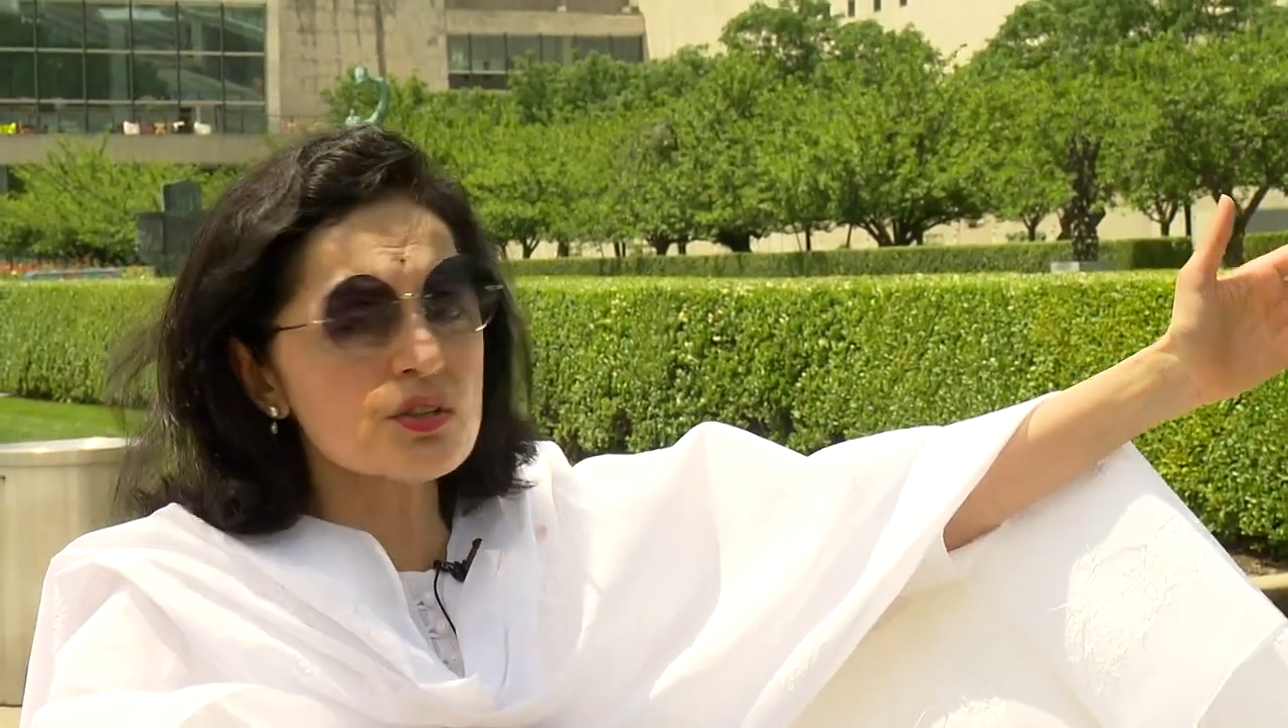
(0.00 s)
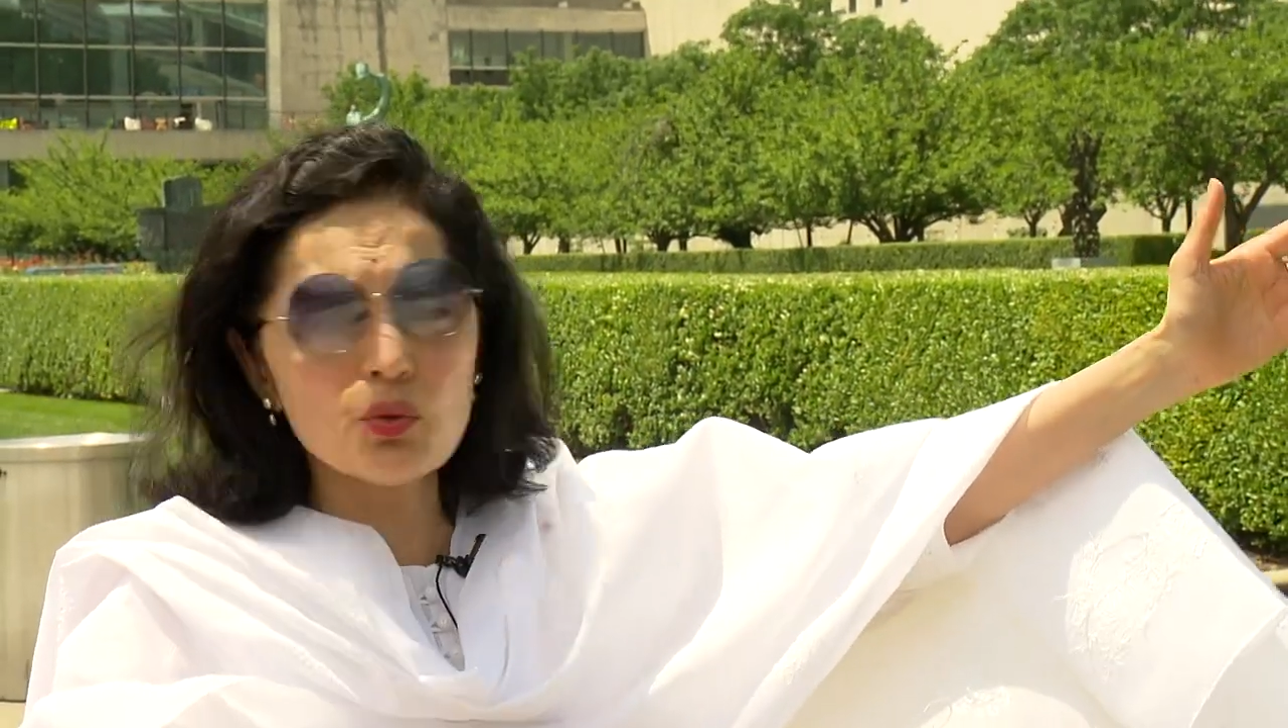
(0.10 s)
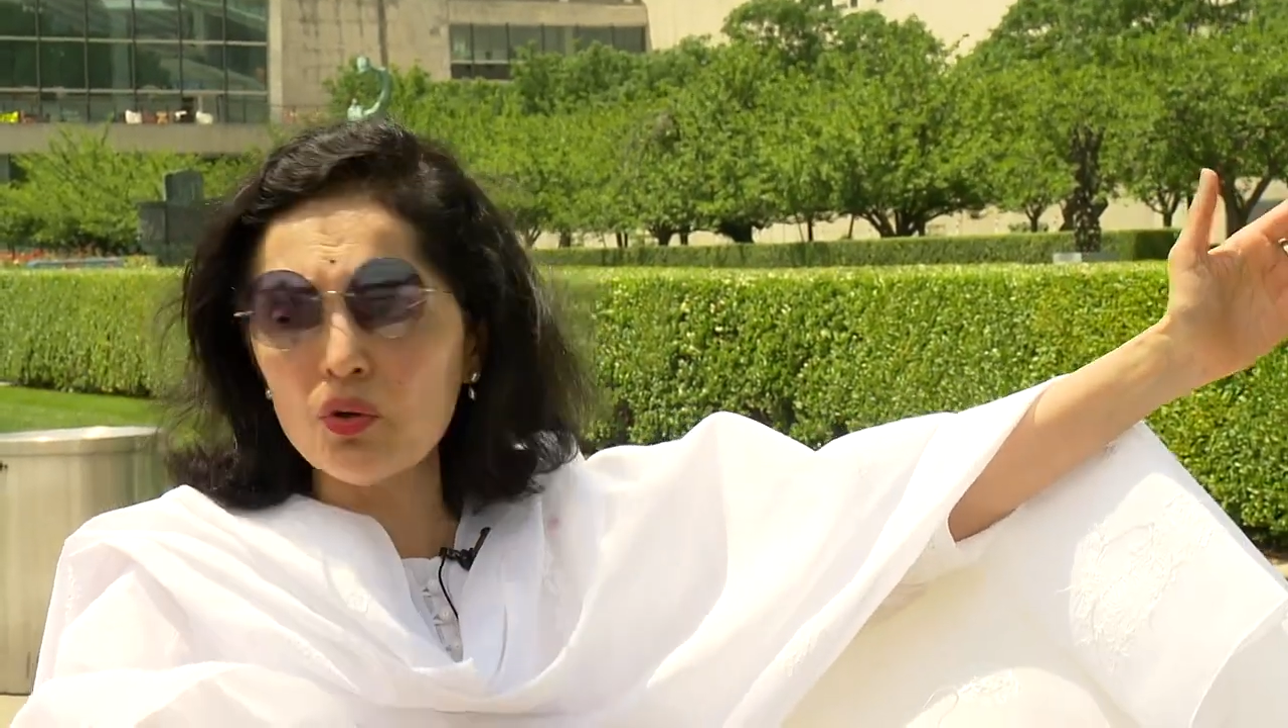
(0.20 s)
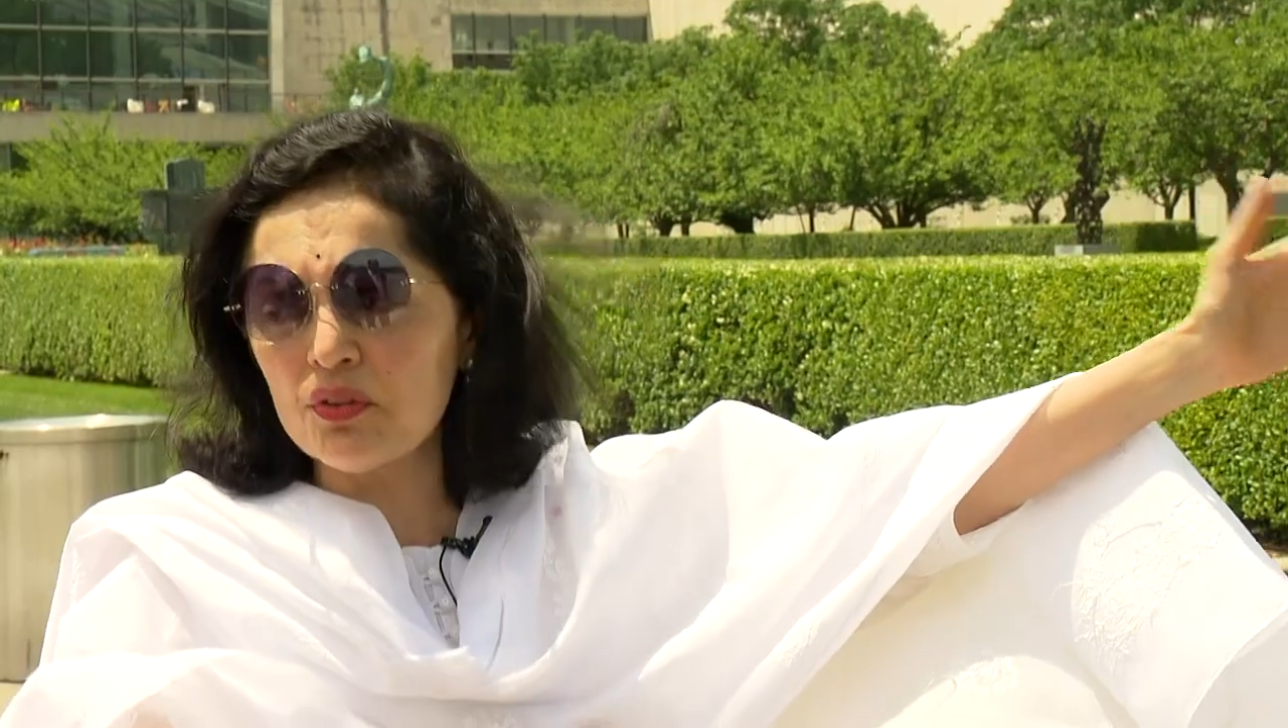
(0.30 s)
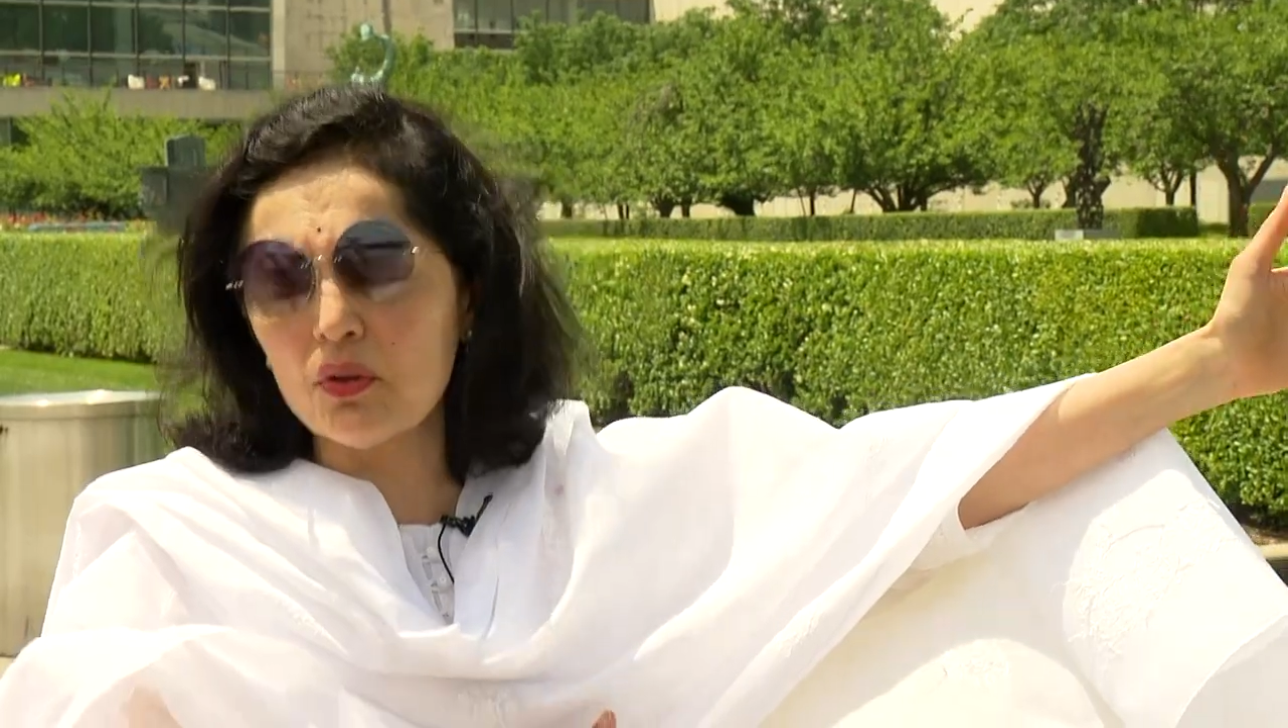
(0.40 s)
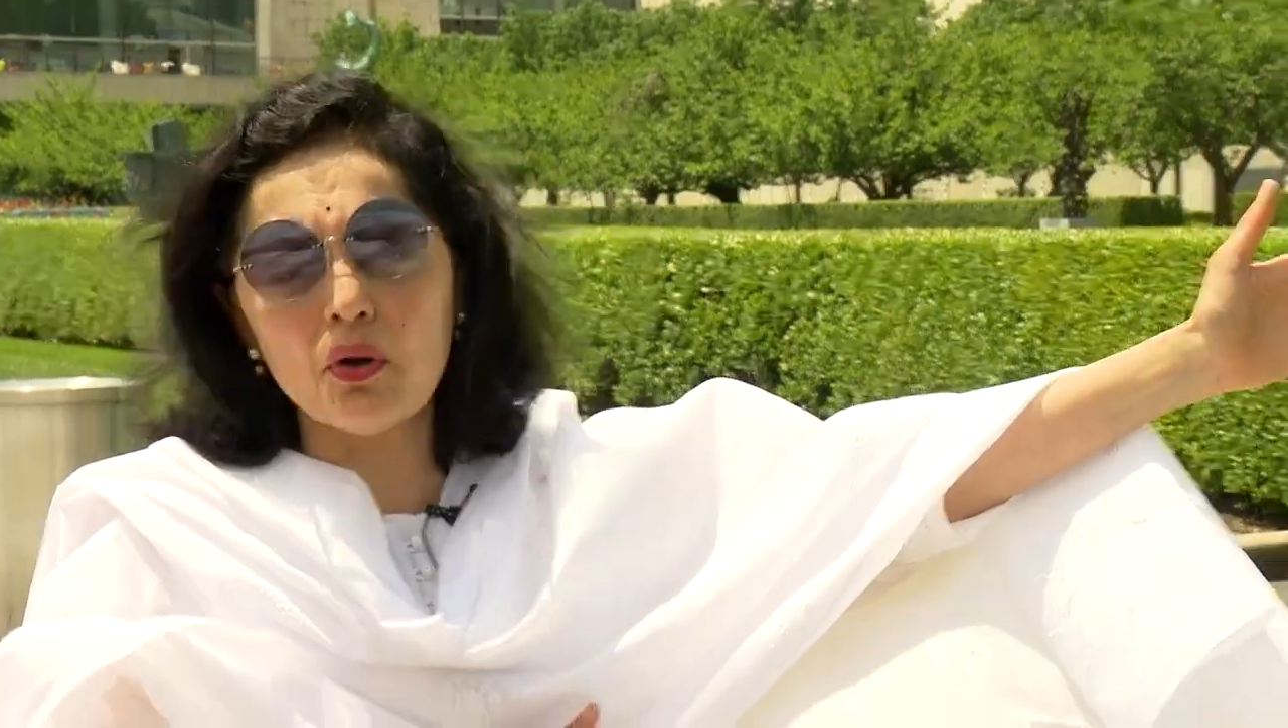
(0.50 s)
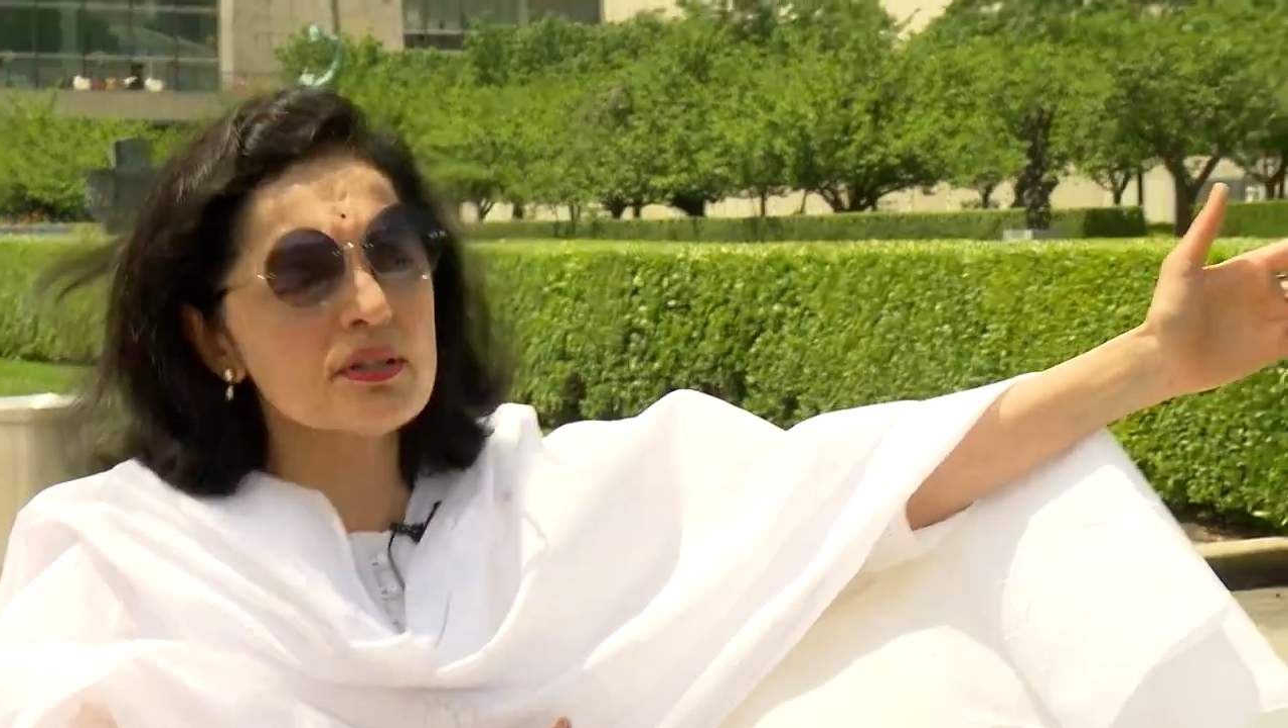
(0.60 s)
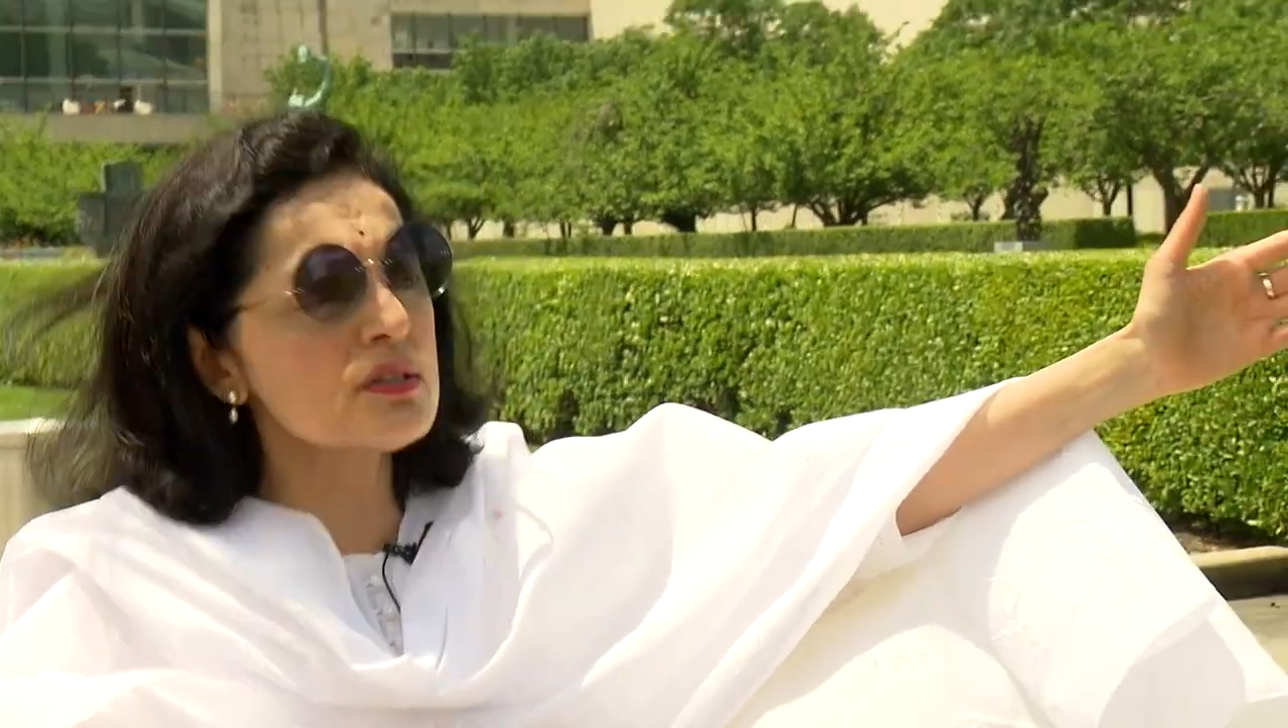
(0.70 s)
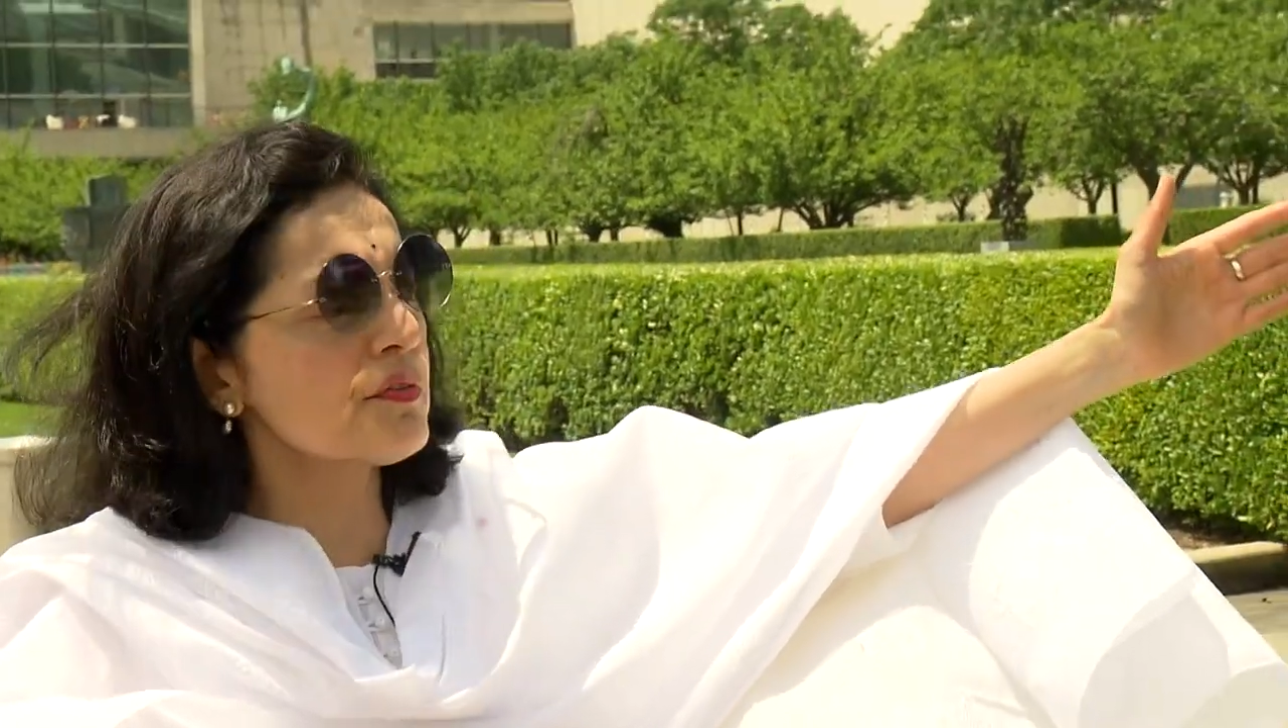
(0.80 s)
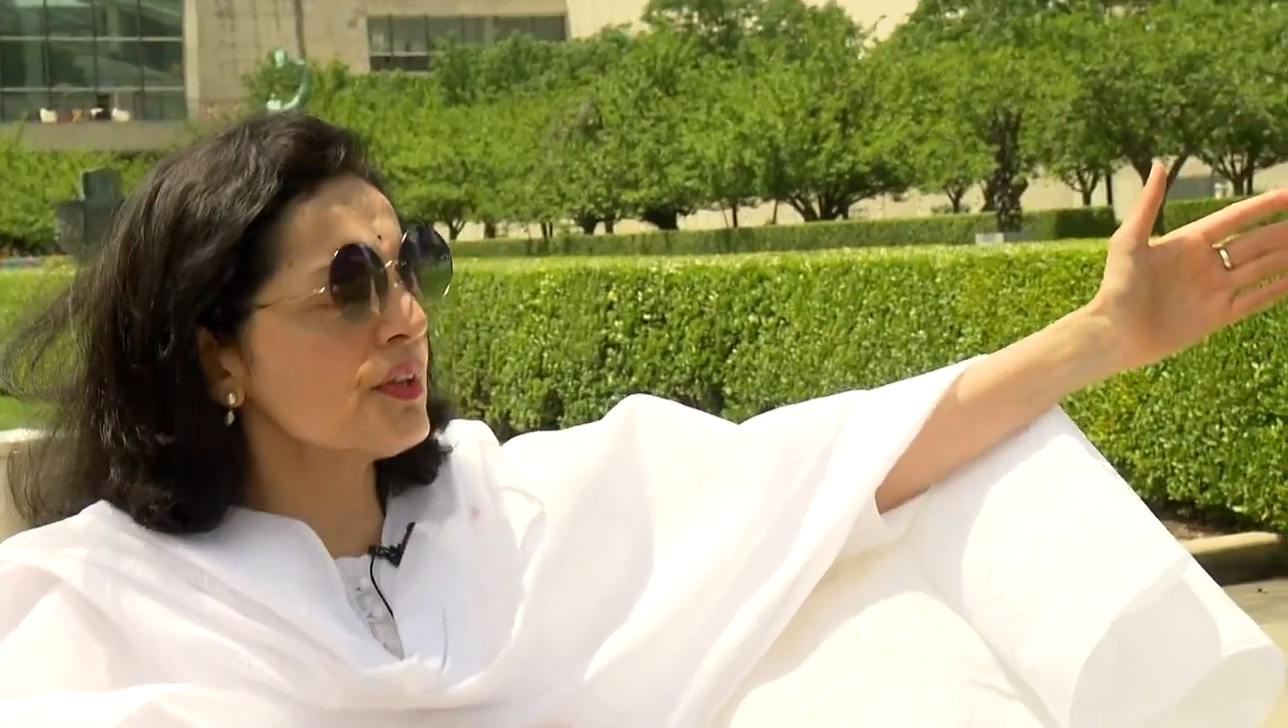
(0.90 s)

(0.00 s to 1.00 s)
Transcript: north lawns of